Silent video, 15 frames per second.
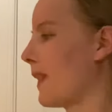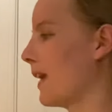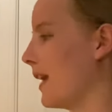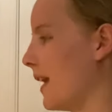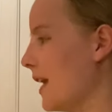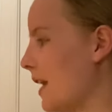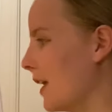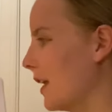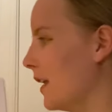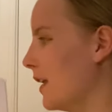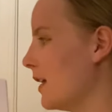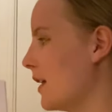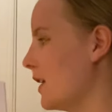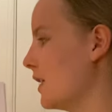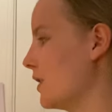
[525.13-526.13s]
N
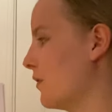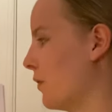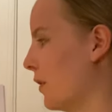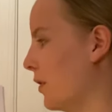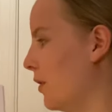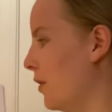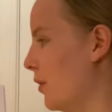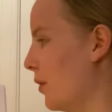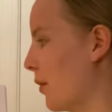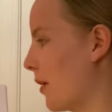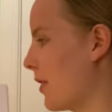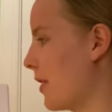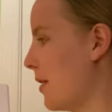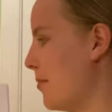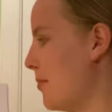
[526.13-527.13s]
is for
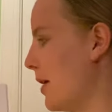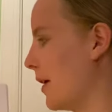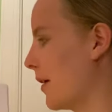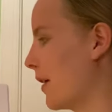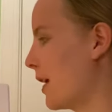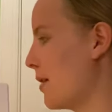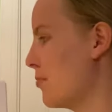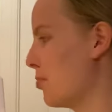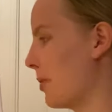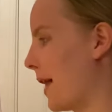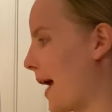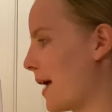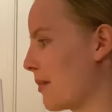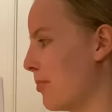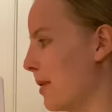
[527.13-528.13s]
North American
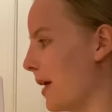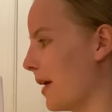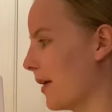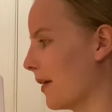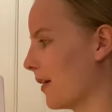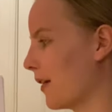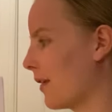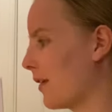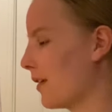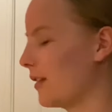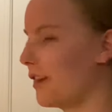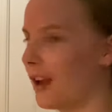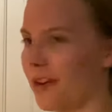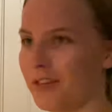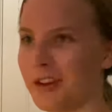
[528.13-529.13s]
black bear.
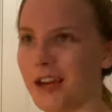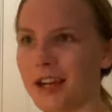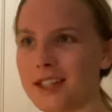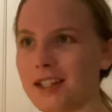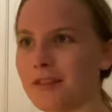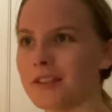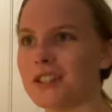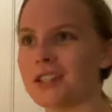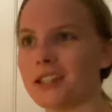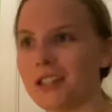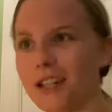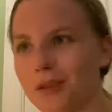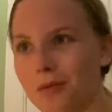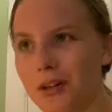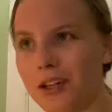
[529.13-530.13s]
Have you guys ever
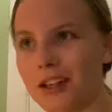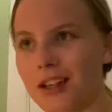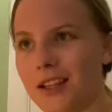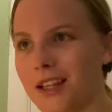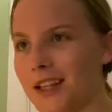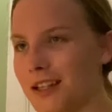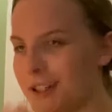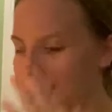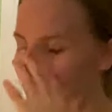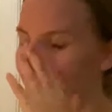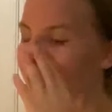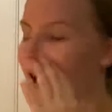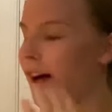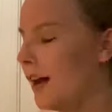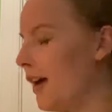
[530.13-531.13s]
seen one of these?
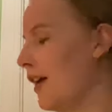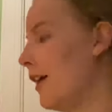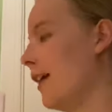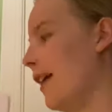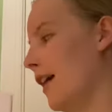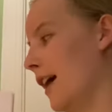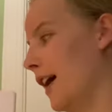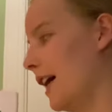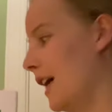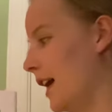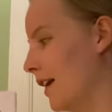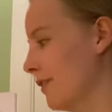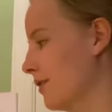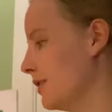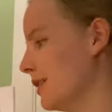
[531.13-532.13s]
I
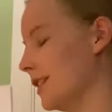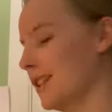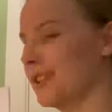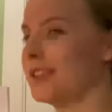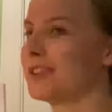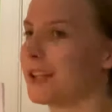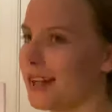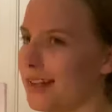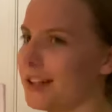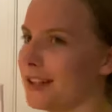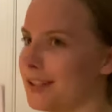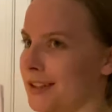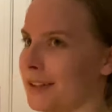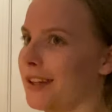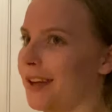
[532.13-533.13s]
have. It's kind of
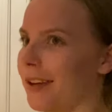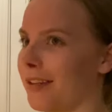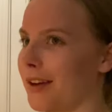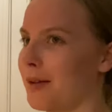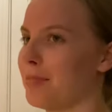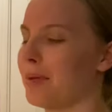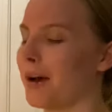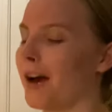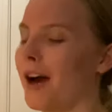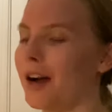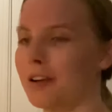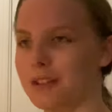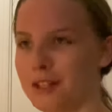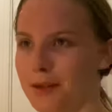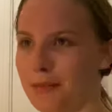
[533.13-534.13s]
scary, but I
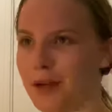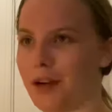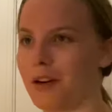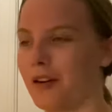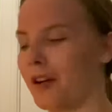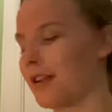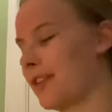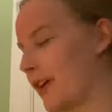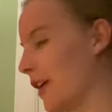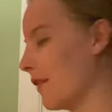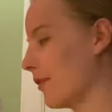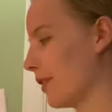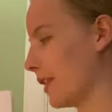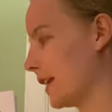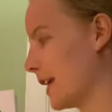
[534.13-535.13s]
was in my car,
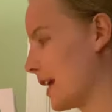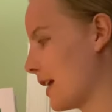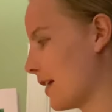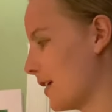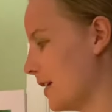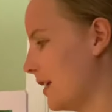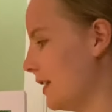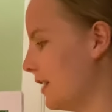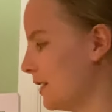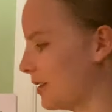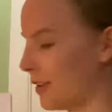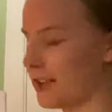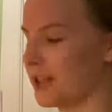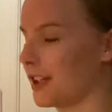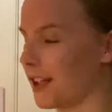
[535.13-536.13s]
thankfully,
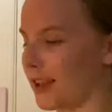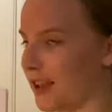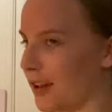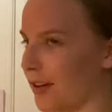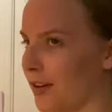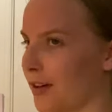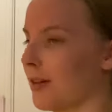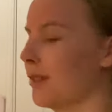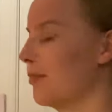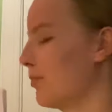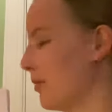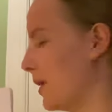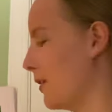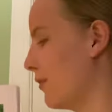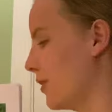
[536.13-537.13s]
so I didn't get hurt.
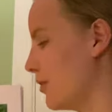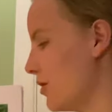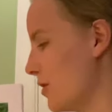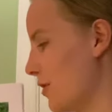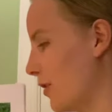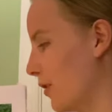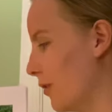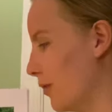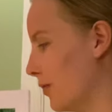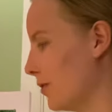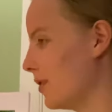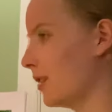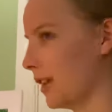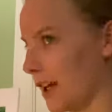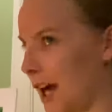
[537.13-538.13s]
But if you do,
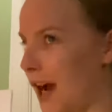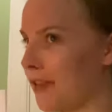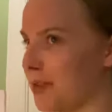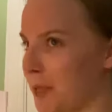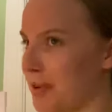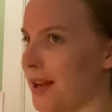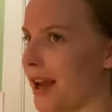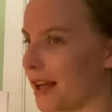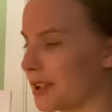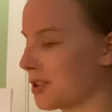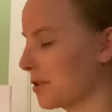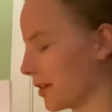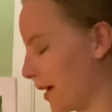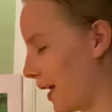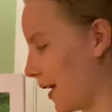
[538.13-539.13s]
you have to be
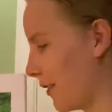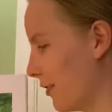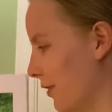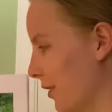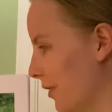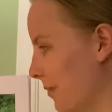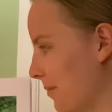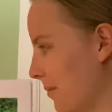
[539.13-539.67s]
extra careful.